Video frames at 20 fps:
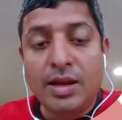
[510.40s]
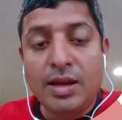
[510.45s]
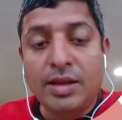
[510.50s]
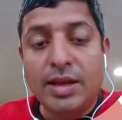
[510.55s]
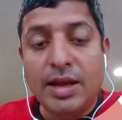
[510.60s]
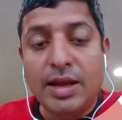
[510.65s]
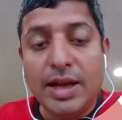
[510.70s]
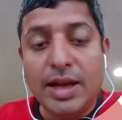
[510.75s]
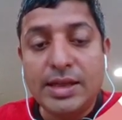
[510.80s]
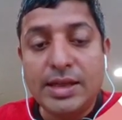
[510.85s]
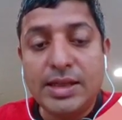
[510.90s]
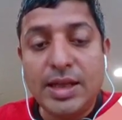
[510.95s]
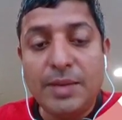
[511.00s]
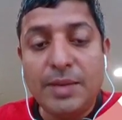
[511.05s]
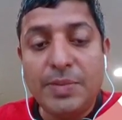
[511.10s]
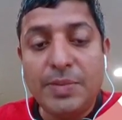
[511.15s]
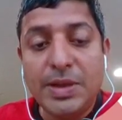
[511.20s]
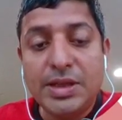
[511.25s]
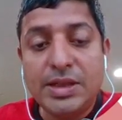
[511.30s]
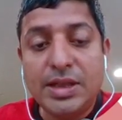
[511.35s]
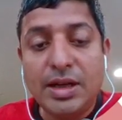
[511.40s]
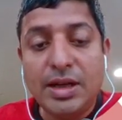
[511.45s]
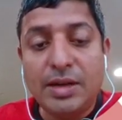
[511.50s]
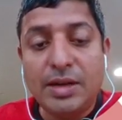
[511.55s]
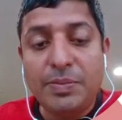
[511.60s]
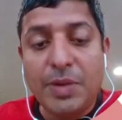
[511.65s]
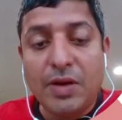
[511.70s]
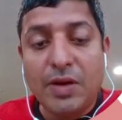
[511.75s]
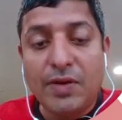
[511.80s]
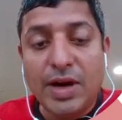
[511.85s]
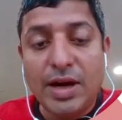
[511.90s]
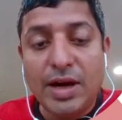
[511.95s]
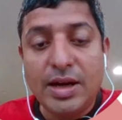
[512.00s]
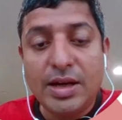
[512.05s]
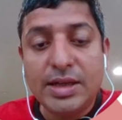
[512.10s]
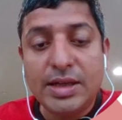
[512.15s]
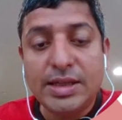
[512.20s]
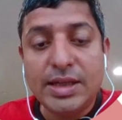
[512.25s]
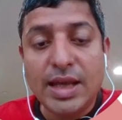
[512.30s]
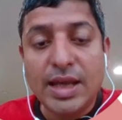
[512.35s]
The next step is that
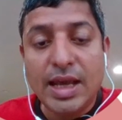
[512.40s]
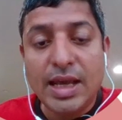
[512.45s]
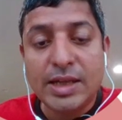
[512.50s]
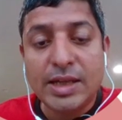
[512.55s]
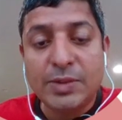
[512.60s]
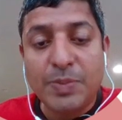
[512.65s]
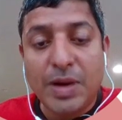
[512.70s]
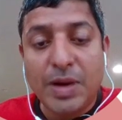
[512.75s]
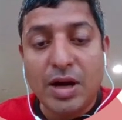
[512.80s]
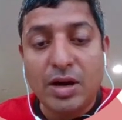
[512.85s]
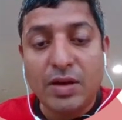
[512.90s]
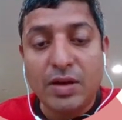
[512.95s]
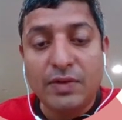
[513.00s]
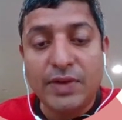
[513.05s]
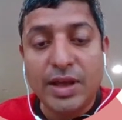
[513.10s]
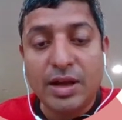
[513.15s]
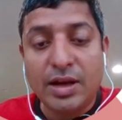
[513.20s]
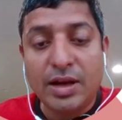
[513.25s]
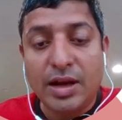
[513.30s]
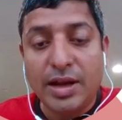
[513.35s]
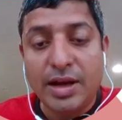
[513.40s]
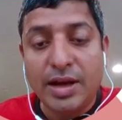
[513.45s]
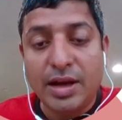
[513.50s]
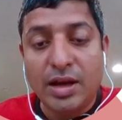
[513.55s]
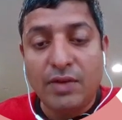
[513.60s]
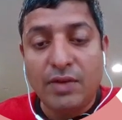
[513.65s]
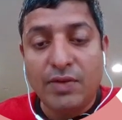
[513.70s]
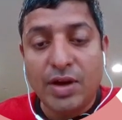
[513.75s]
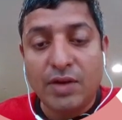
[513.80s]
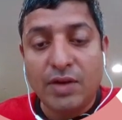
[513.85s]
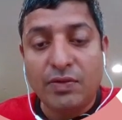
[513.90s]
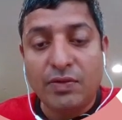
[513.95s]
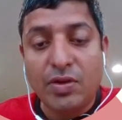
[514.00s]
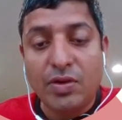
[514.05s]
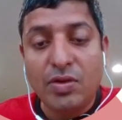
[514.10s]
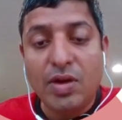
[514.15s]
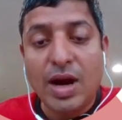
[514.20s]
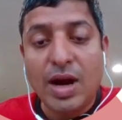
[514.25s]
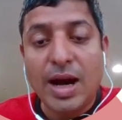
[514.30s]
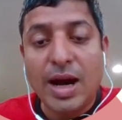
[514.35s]
providers, as part of their clinical
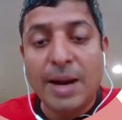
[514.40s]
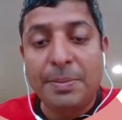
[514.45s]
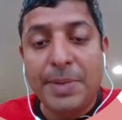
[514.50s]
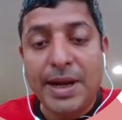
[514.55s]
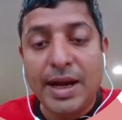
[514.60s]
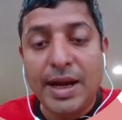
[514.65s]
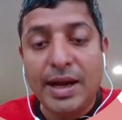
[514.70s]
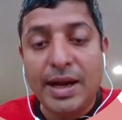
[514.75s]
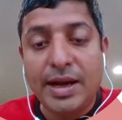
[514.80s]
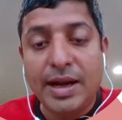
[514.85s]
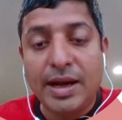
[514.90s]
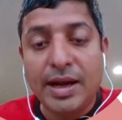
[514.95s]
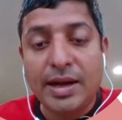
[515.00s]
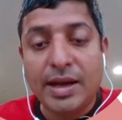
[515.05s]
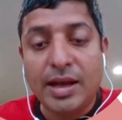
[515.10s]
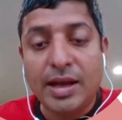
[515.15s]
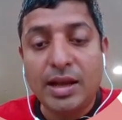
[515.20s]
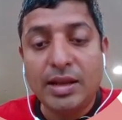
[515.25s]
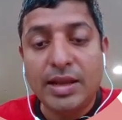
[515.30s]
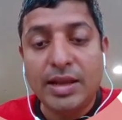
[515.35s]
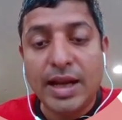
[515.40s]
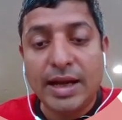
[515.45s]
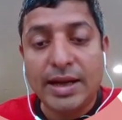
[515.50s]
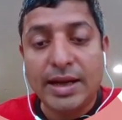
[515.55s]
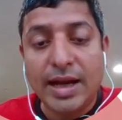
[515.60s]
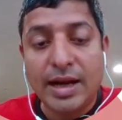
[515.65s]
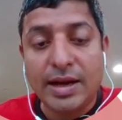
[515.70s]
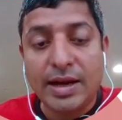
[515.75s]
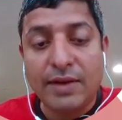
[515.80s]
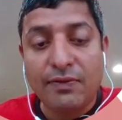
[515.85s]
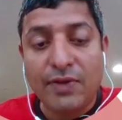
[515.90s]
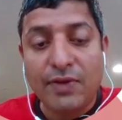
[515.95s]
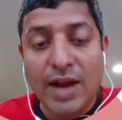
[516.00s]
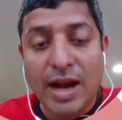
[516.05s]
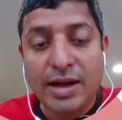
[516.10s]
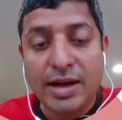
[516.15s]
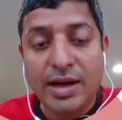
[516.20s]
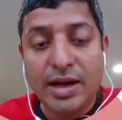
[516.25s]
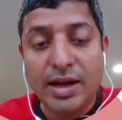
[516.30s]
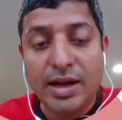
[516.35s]
workflow, update data that get
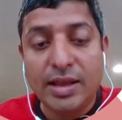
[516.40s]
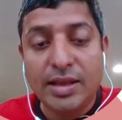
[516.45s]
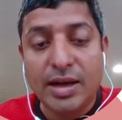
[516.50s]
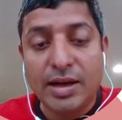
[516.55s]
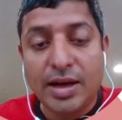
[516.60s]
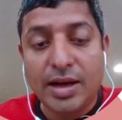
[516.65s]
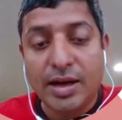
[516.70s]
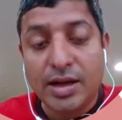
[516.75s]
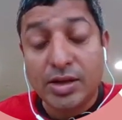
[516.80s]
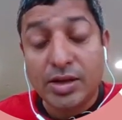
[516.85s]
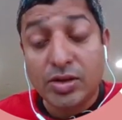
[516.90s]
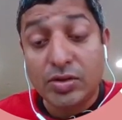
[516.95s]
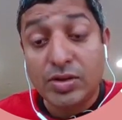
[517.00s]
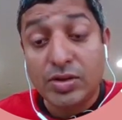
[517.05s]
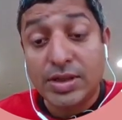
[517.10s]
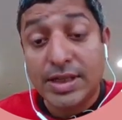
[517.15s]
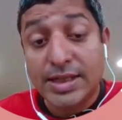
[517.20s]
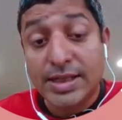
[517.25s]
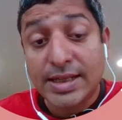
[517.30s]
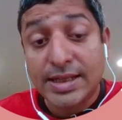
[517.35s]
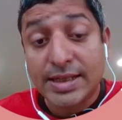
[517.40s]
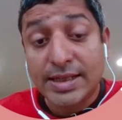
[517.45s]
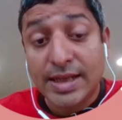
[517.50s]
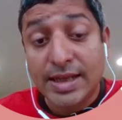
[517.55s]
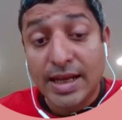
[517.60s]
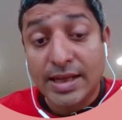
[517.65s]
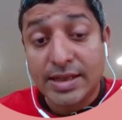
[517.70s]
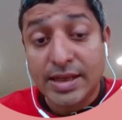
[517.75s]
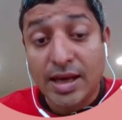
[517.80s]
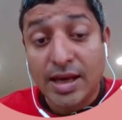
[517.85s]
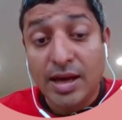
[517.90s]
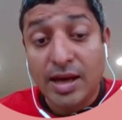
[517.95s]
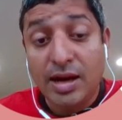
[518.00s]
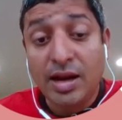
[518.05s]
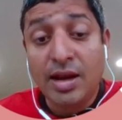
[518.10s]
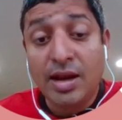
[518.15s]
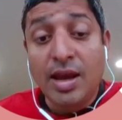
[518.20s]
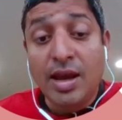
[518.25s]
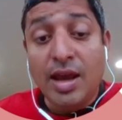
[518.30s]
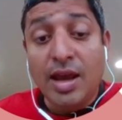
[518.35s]
reflected in the data source such as EHR
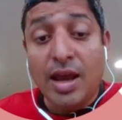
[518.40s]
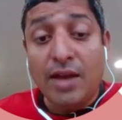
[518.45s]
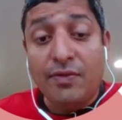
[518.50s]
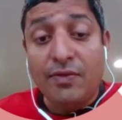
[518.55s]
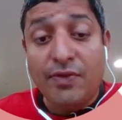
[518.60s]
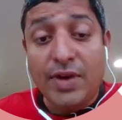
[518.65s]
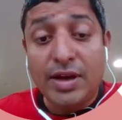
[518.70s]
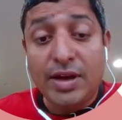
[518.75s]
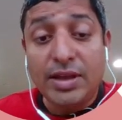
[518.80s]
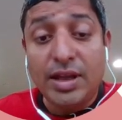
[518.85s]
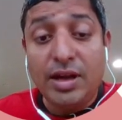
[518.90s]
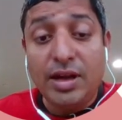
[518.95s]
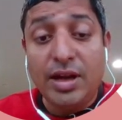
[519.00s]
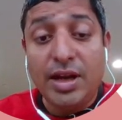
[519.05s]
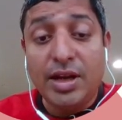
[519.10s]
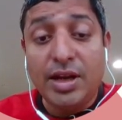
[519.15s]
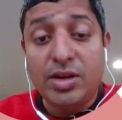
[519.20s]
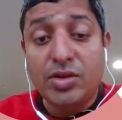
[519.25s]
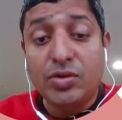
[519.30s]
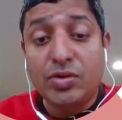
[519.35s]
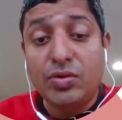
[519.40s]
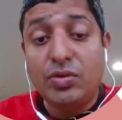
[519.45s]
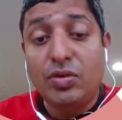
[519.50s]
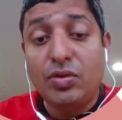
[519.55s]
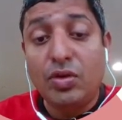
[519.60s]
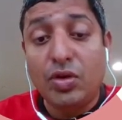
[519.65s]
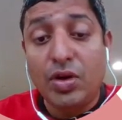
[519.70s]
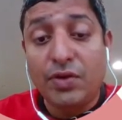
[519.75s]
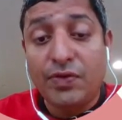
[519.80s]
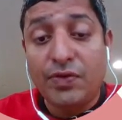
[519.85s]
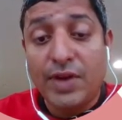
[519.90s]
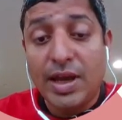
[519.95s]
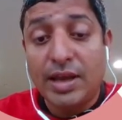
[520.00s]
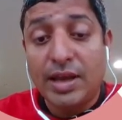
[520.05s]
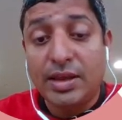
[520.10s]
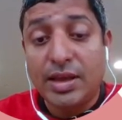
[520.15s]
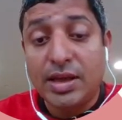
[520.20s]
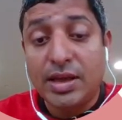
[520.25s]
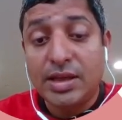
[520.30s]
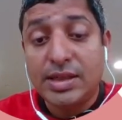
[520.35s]
and further lead to
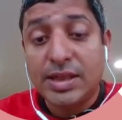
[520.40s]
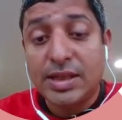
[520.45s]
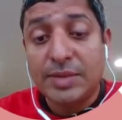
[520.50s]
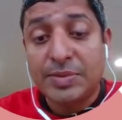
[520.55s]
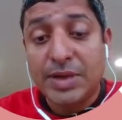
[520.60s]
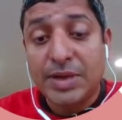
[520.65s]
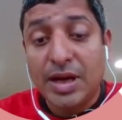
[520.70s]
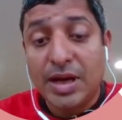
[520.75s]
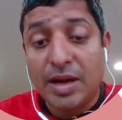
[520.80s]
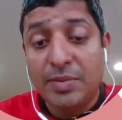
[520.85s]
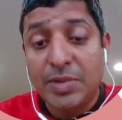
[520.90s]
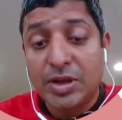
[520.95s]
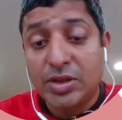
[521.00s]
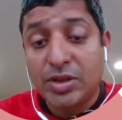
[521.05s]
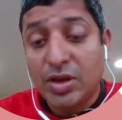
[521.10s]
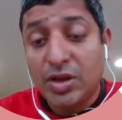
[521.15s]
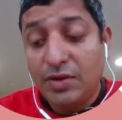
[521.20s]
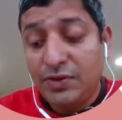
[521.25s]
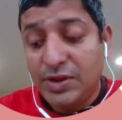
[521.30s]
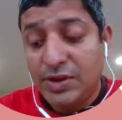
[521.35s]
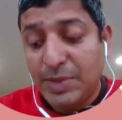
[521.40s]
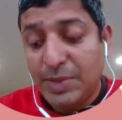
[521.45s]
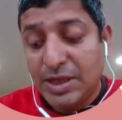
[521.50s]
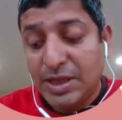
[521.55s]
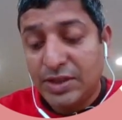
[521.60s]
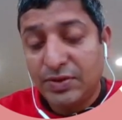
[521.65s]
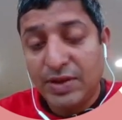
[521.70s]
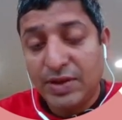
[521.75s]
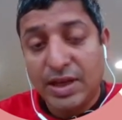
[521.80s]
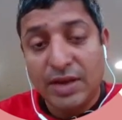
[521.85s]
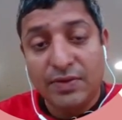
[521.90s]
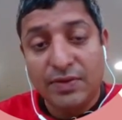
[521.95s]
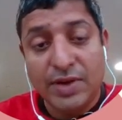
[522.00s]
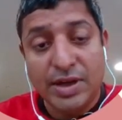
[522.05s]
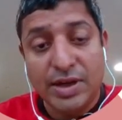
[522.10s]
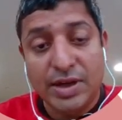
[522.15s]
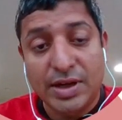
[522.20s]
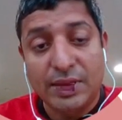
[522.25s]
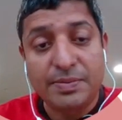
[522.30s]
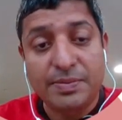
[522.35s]
notifying the subscribers of specific
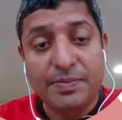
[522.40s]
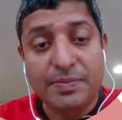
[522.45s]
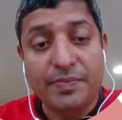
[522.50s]
events.